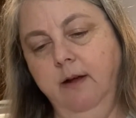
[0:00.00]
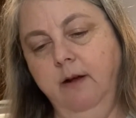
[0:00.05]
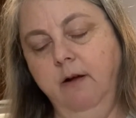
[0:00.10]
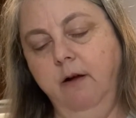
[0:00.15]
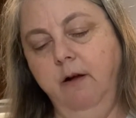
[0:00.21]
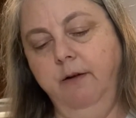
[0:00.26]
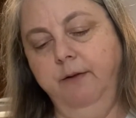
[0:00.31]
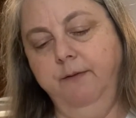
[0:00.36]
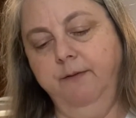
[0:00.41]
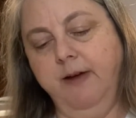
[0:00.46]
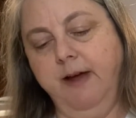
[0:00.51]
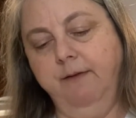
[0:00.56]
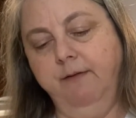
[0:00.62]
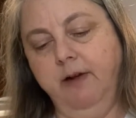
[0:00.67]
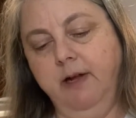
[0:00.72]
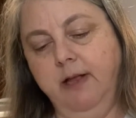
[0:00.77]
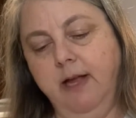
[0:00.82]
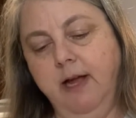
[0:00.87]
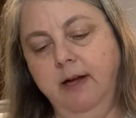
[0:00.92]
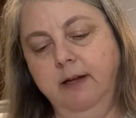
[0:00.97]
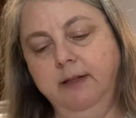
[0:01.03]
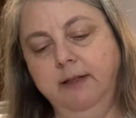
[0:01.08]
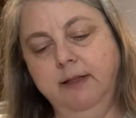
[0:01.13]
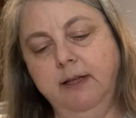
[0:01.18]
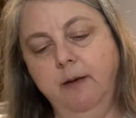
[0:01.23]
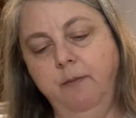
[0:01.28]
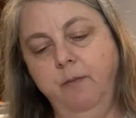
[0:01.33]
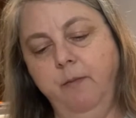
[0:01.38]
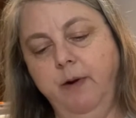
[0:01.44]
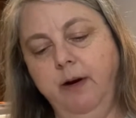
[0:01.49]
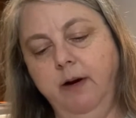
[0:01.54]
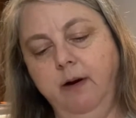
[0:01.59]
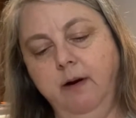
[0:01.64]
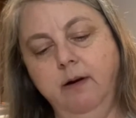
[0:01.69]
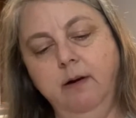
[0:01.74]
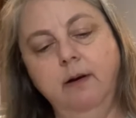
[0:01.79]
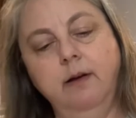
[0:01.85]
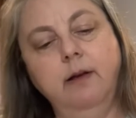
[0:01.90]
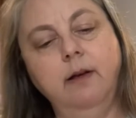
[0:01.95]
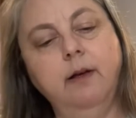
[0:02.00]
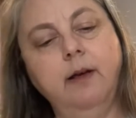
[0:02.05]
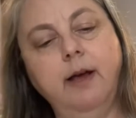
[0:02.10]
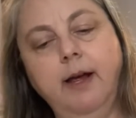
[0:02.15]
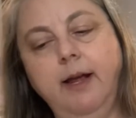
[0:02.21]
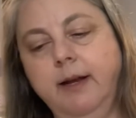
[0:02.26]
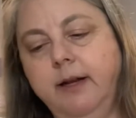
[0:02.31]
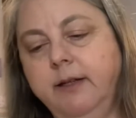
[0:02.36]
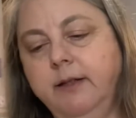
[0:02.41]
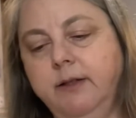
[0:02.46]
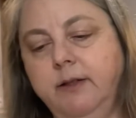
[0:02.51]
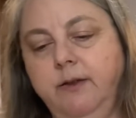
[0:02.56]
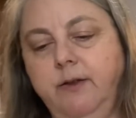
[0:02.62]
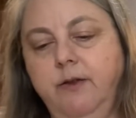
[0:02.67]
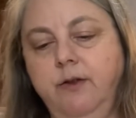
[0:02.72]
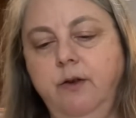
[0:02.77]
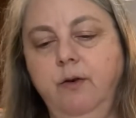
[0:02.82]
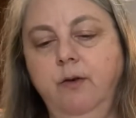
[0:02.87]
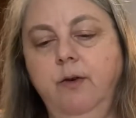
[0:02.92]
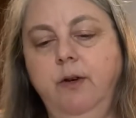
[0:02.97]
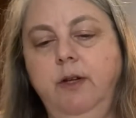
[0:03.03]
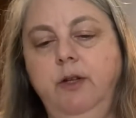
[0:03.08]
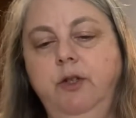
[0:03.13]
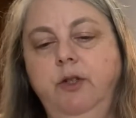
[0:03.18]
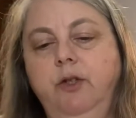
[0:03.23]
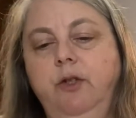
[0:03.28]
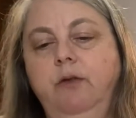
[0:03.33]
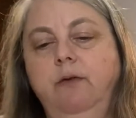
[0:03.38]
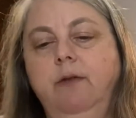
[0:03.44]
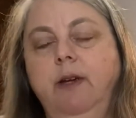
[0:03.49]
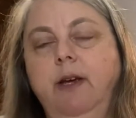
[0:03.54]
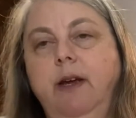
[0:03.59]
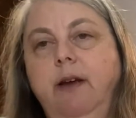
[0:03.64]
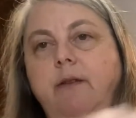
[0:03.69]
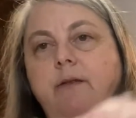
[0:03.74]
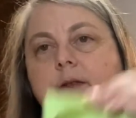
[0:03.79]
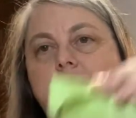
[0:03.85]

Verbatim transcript: called 5 o'clock somewhere and it's 32 count.